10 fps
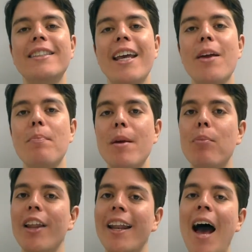take
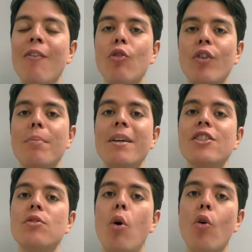people that have already been
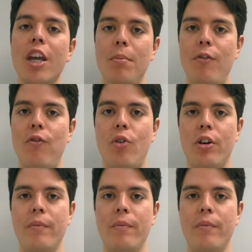smoking before.